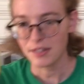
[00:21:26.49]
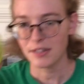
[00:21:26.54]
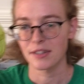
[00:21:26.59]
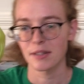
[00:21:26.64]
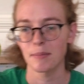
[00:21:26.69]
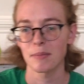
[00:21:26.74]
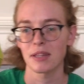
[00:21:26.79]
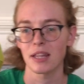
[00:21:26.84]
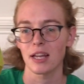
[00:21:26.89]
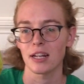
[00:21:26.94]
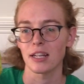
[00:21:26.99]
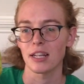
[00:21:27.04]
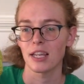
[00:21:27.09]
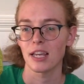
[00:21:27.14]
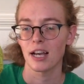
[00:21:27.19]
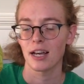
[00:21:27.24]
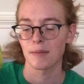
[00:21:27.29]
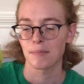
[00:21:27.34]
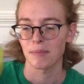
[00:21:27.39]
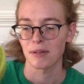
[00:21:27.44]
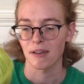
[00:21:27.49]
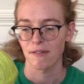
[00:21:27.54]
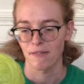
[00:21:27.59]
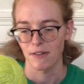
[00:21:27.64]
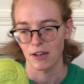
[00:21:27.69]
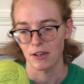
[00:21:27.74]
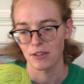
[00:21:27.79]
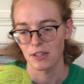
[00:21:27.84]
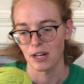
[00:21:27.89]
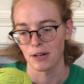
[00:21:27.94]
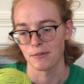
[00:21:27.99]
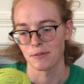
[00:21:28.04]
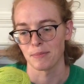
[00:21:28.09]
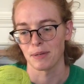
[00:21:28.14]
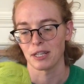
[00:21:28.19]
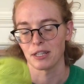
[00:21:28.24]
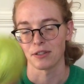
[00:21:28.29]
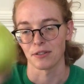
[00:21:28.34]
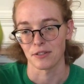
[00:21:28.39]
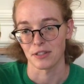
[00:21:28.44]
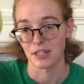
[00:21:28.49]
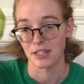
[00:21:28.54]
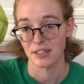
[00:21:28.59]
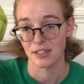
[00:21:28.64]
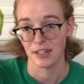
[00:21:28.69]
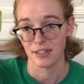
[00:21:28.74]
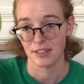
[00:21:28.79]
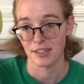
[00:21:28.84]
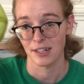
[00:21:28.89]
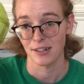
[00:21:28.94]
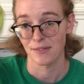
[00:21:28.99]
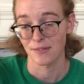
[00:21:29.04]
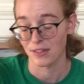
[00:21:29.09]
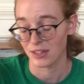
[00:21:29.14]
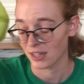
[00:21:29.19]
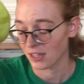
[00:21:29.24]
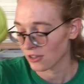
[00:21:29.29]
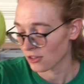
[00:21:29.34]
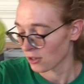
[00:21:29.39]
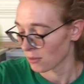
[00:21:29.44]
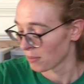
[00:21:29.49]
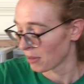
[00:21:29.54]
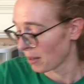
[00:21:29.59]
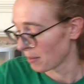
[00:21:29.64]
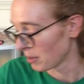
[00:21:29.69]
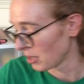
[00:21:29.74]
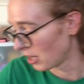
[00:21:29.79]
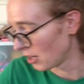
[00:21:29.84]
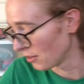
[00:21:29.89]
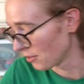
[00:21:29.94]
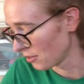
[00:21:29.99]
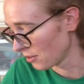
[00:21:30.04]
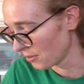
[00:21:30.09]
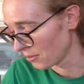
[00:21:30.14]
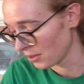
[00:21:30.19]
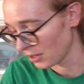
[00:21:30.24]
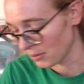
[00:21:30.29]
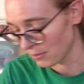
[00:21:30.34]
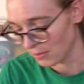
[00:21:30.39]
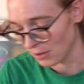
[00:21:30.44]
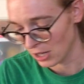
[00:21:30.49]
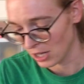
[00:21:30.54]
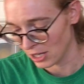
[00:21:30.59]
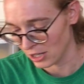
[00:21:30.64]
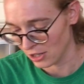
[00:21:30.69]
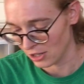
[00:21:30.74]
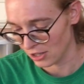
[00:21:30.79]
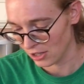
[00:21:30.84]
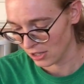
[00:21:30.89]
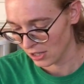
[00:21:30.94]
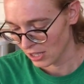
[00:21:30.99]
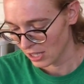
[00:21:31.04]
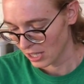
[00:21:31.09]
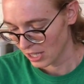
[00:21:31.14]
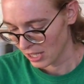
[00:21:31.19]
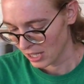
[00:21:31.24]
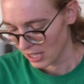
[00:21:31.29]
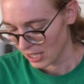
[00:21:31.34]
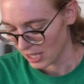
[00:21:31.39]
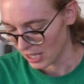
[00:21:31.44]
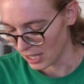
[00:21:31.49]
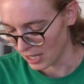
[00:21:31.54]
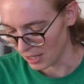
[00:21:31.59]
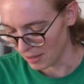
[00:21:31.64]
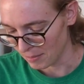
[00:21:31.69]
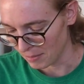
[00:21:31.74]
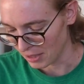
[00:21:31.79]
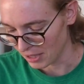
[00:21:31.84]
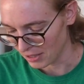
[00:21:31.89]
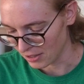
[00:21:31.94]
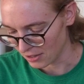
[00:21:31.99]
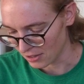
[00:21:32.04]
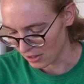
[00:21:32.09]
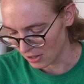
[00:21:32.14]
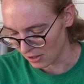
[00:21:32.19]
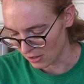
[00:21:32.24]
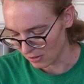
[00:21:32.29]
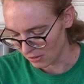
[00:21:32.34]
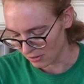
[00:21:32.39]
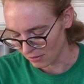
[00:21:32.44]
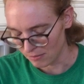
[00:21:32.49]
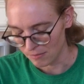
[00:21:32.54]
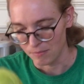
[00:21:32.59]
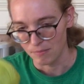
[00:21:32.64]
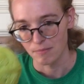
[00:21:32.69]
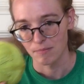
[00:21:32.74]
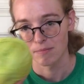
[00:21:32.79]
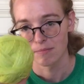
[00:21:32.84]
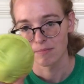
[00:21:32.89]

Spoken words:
is some of that neon BFL that I was making those knee socks out of. This should probably also get washed because it's all